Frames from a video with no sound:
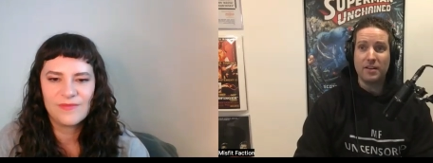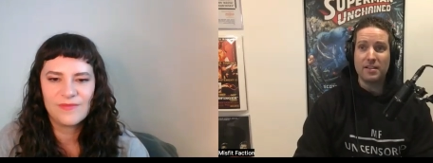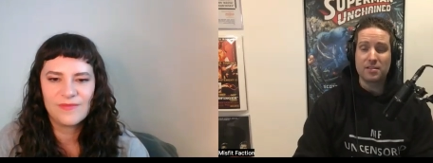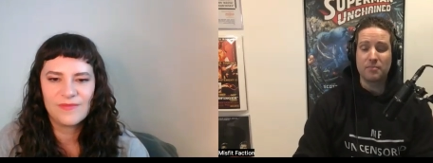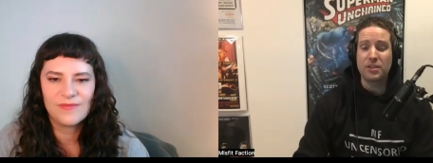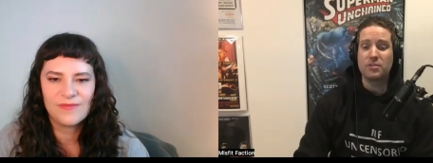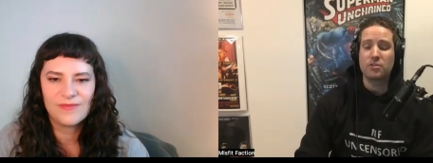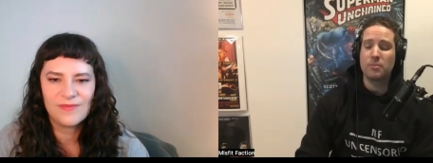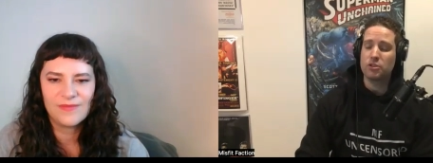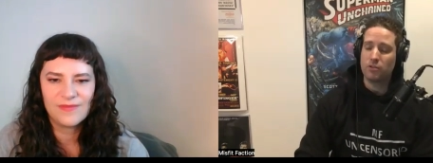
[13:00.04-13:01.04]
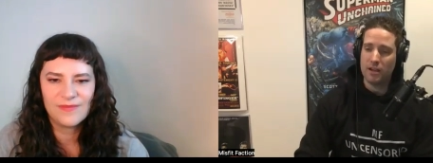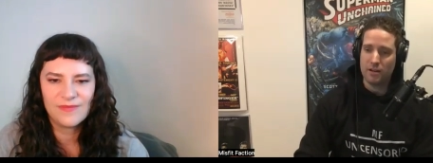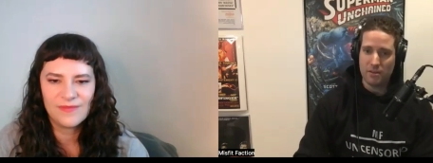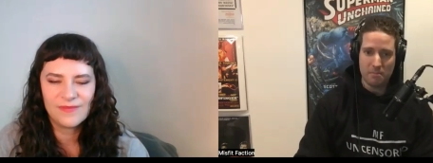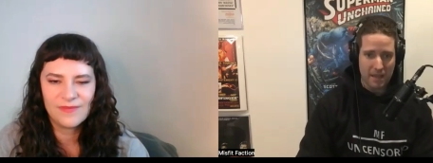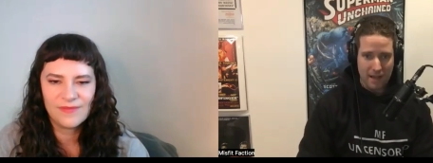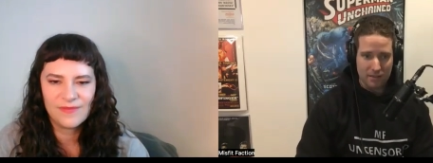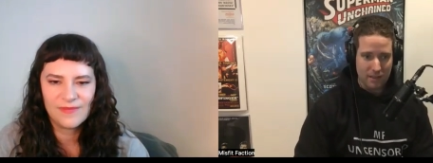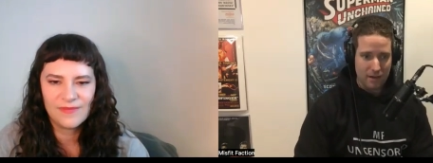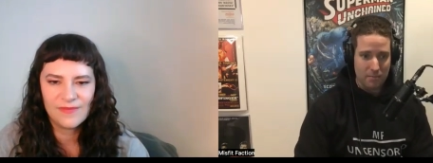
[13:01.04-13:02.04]
Speaker 1: there is something so much greater than me
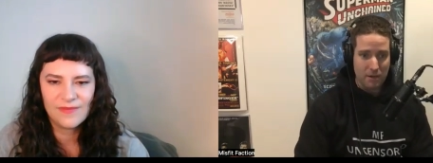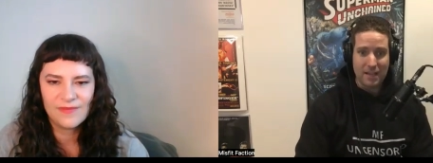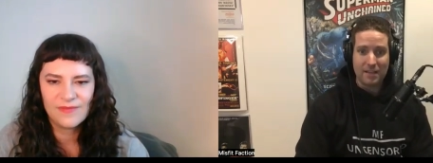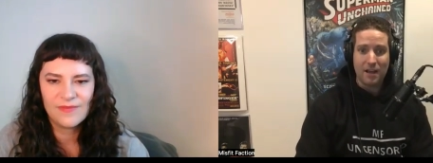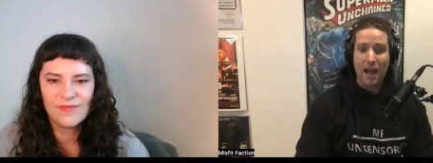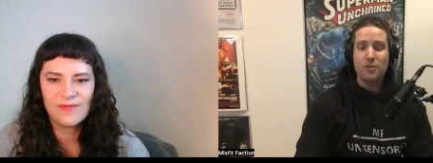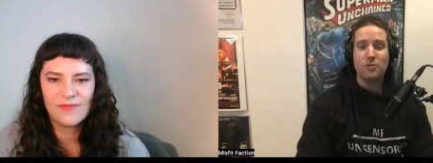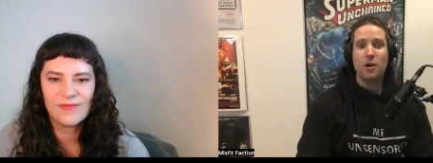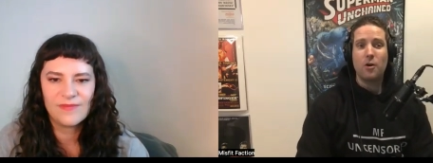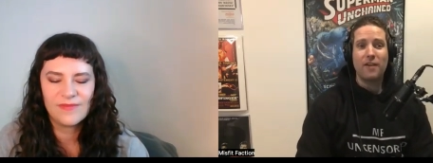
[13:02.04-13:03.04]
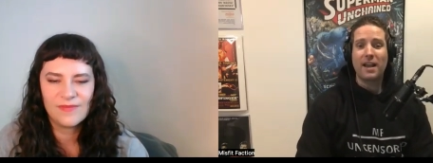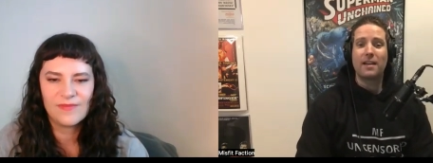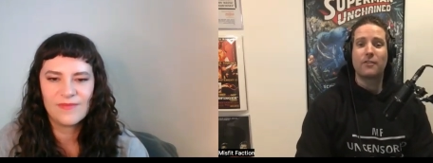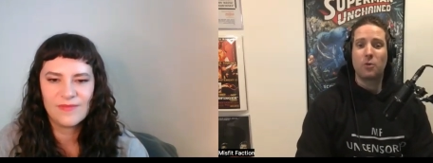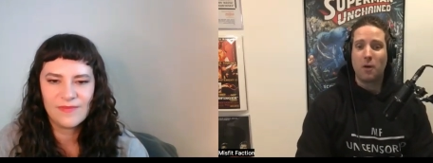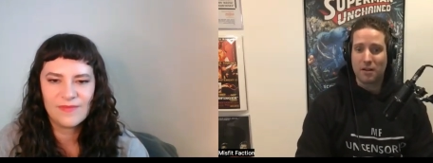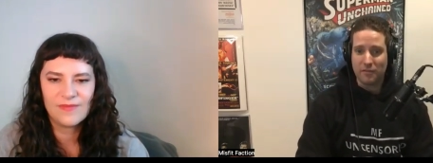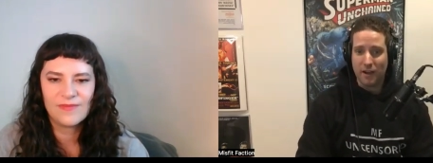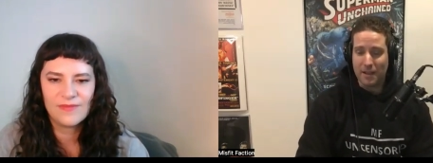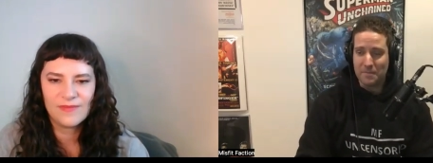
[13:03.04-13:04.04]
out there, but I, I don't know if I could ever
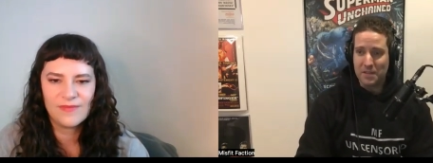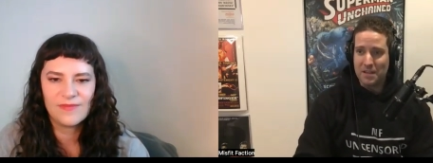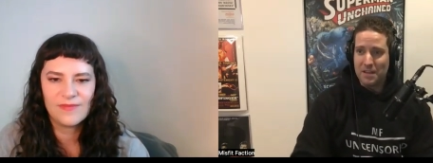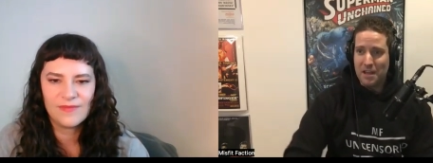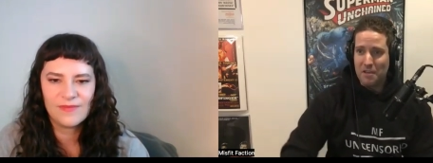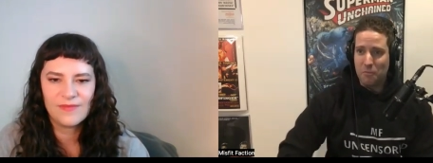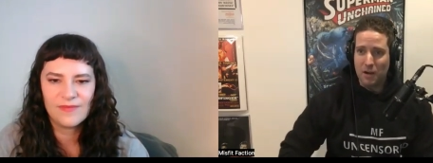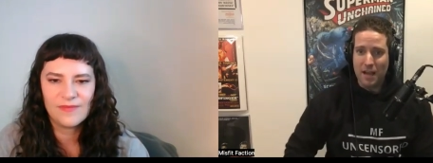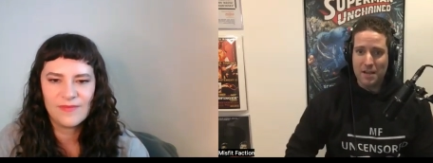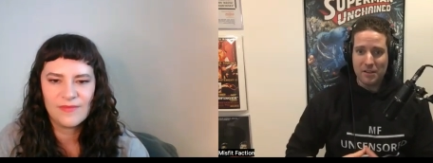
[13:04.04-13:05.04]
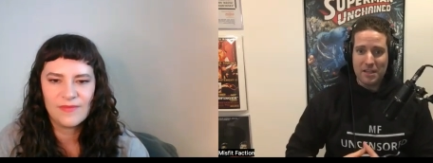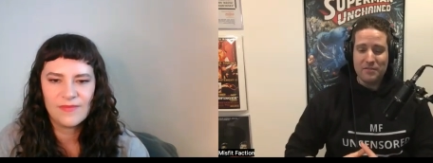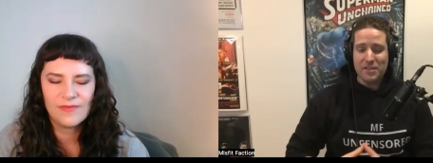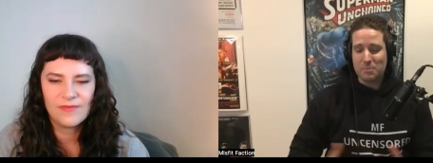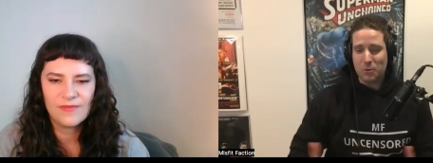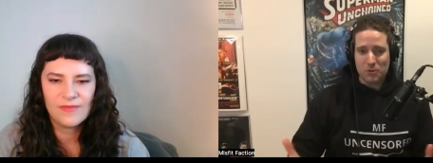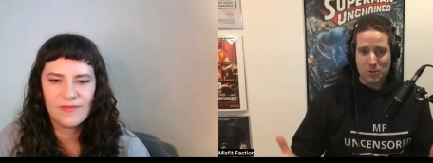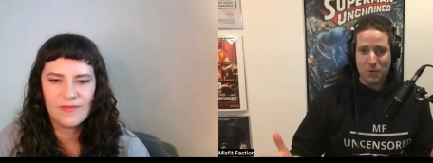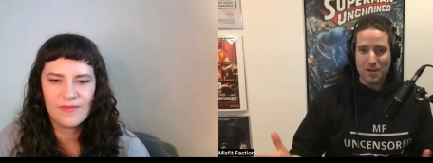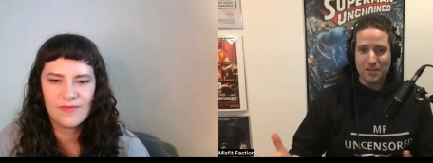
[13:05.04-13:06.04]
quantify it. When I leave this mortal
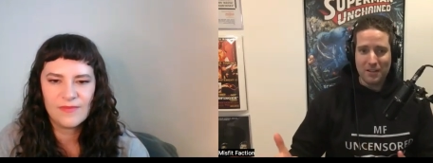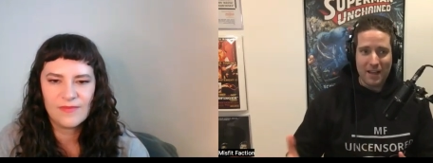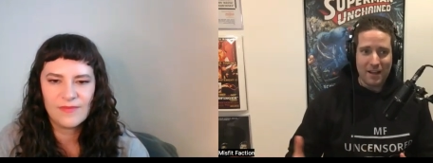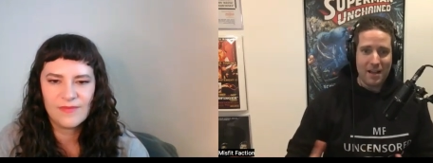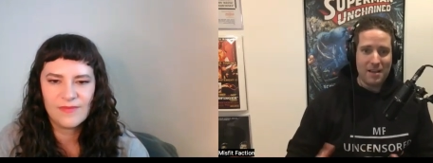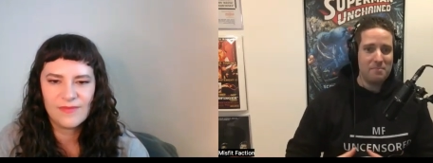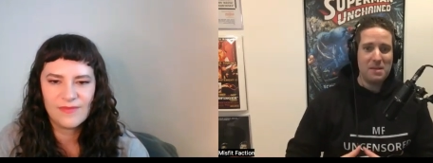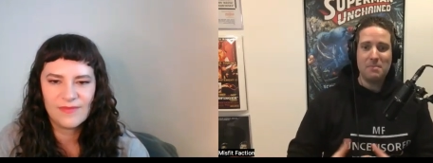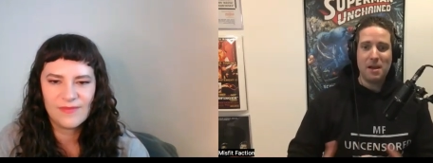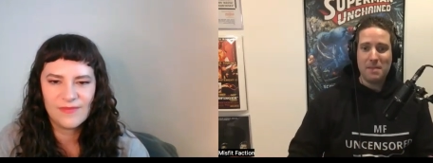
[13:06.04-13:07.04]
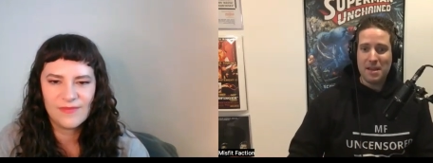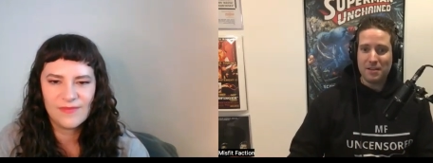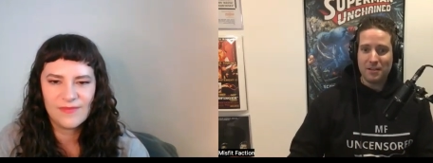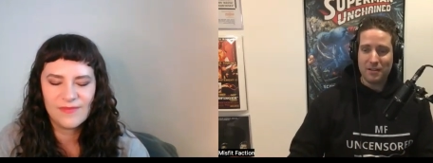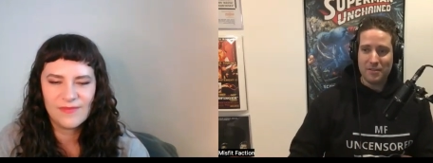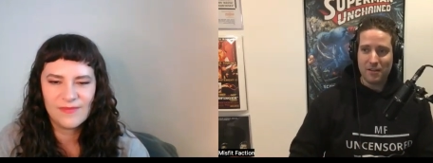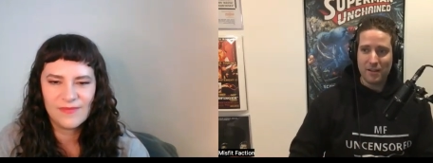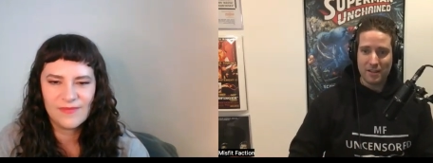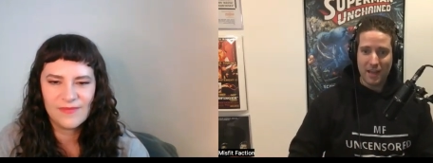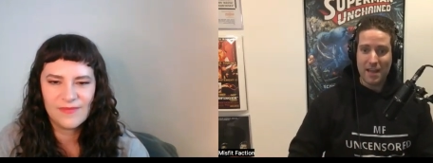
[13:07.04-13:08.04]
coil and I meet my maker and they're
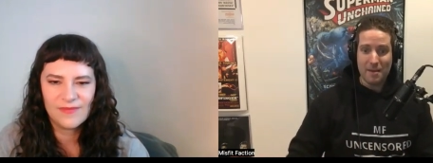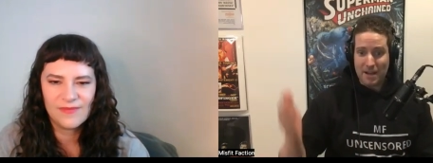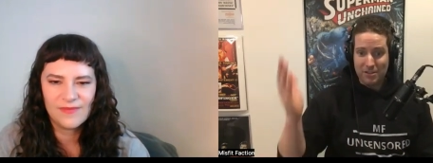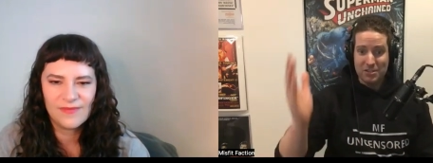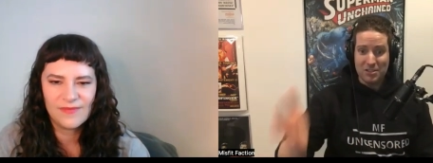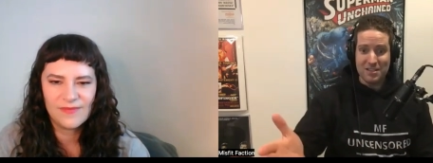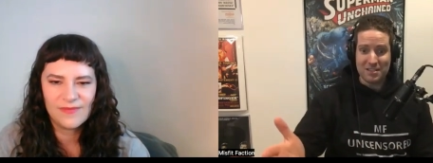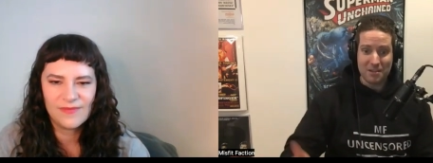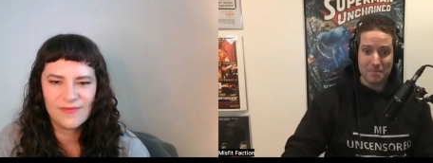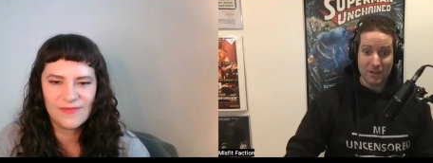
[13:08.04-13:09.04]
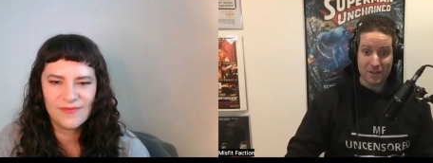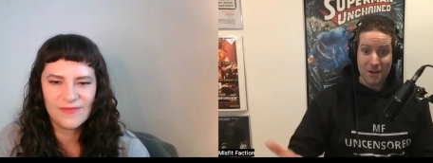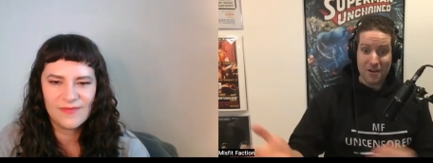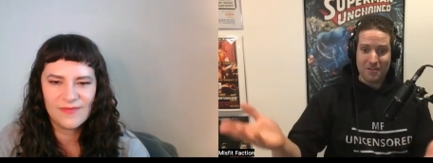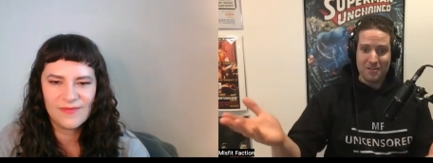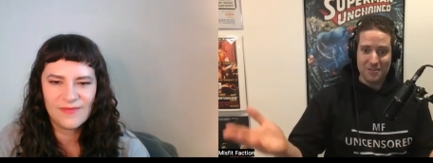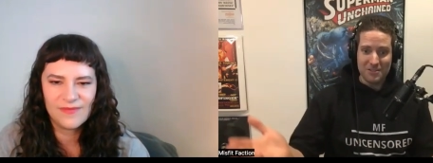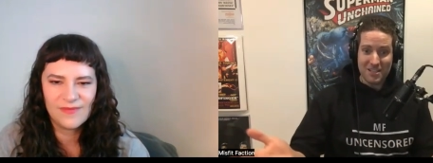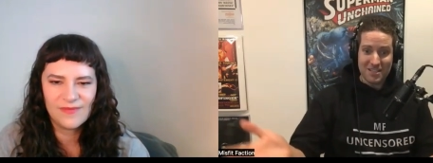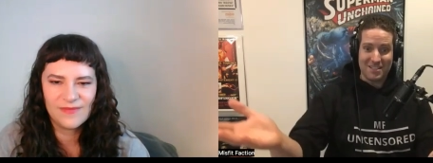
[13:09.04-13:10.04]
like, hey, I'm actually Jesus. I'd be like, oh,
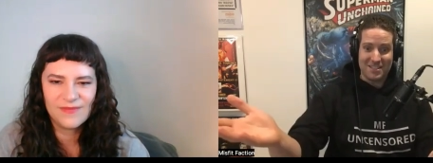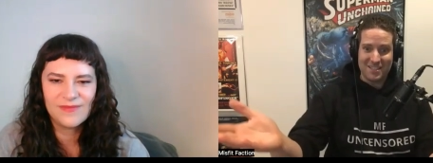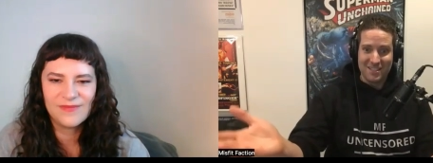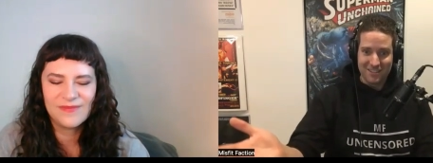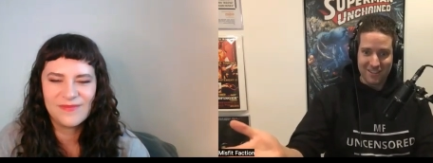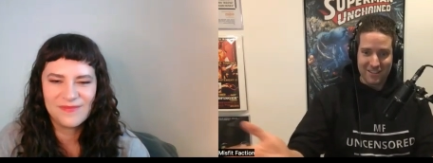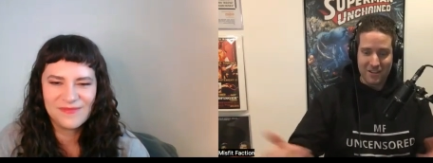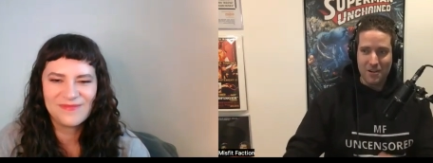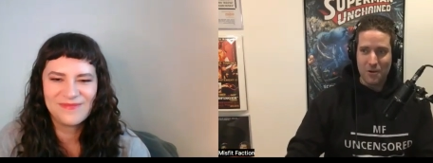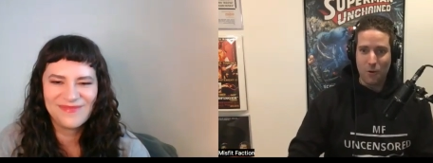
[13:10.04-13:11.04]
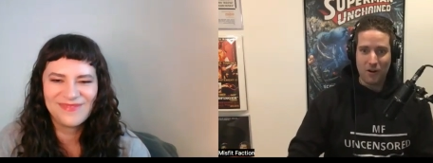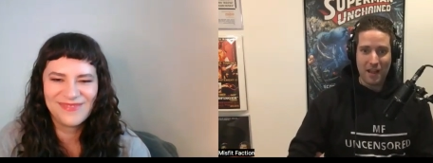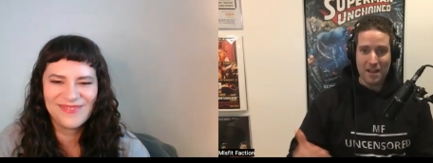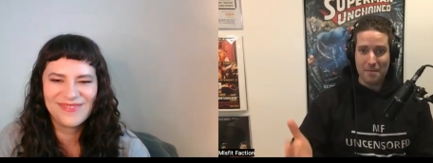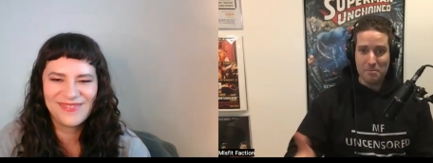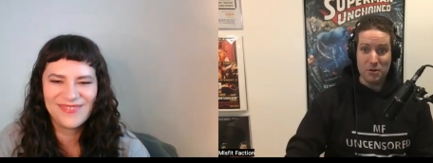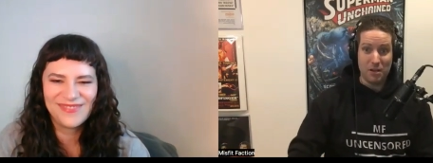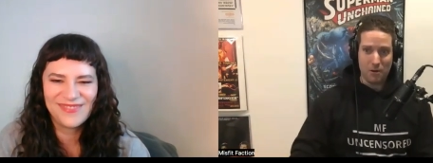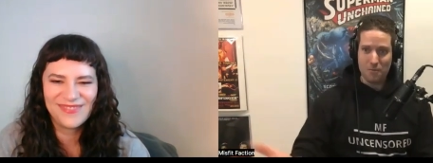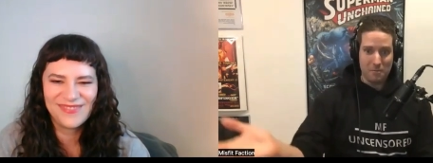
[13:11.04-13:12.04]
Jesus. Like, or, hey, I'm
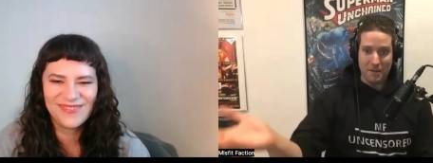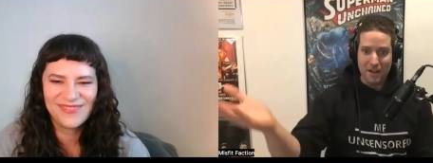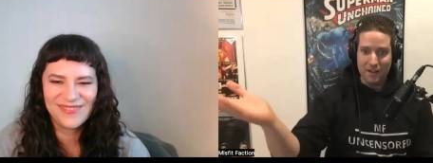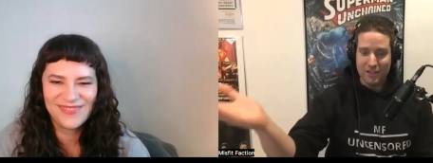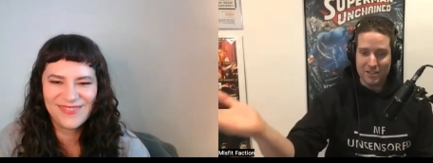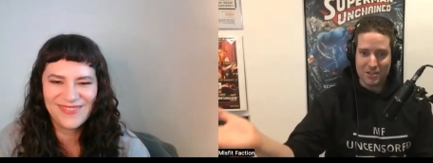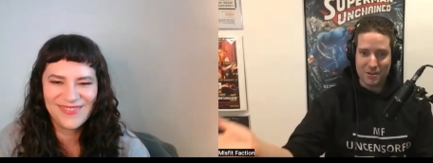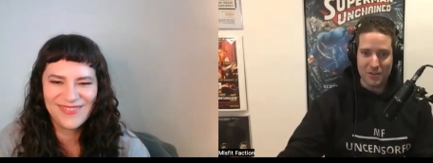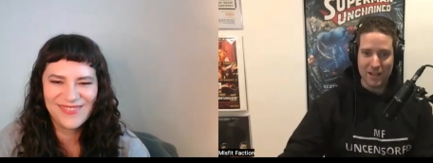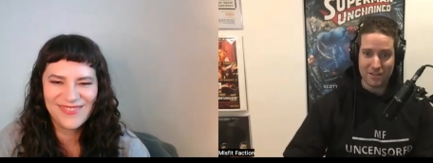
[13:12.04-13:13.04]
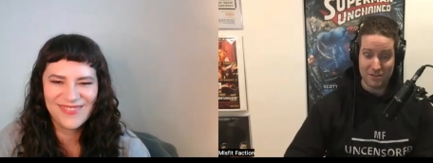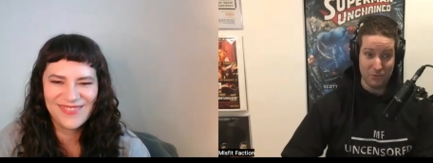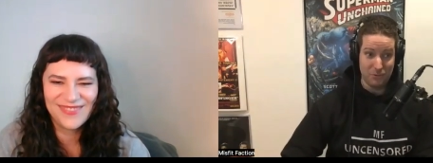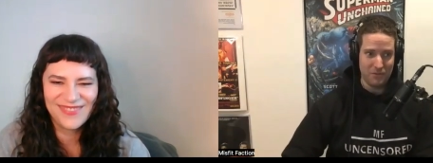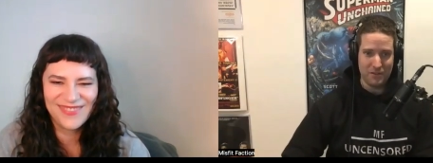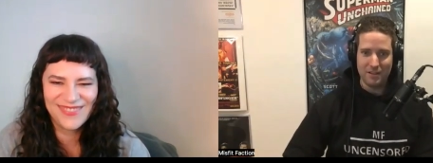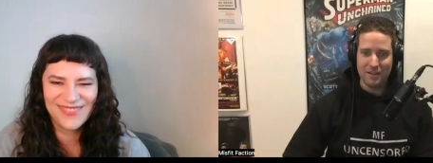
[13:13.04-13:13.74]
Buddha. Oh my God, look at you. That you were,